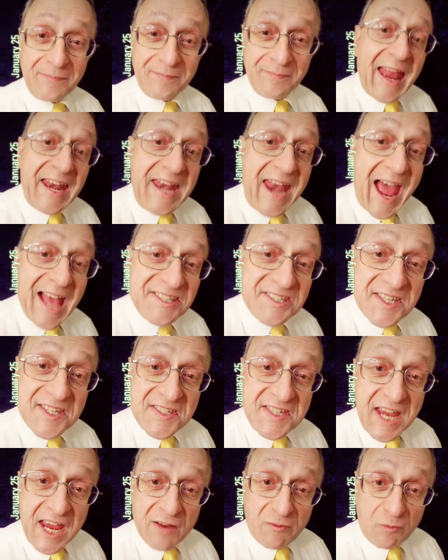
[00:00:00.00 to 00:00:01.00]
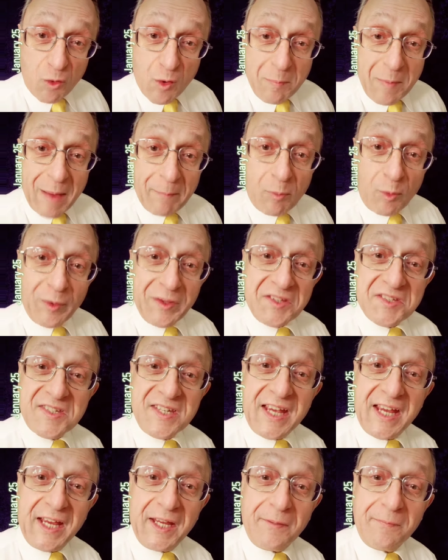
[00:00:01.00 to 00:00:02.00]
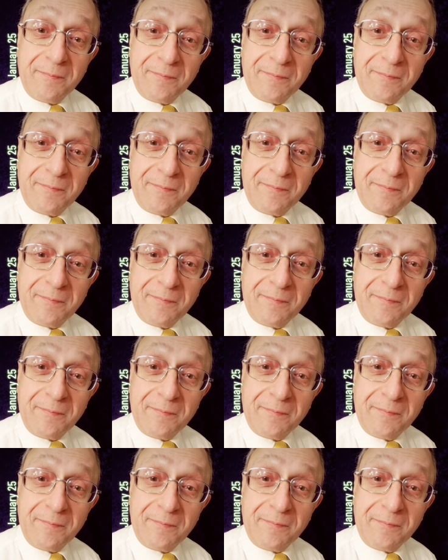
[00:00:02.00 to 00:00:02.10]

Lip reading: and NASA's Day of Remembrance Day.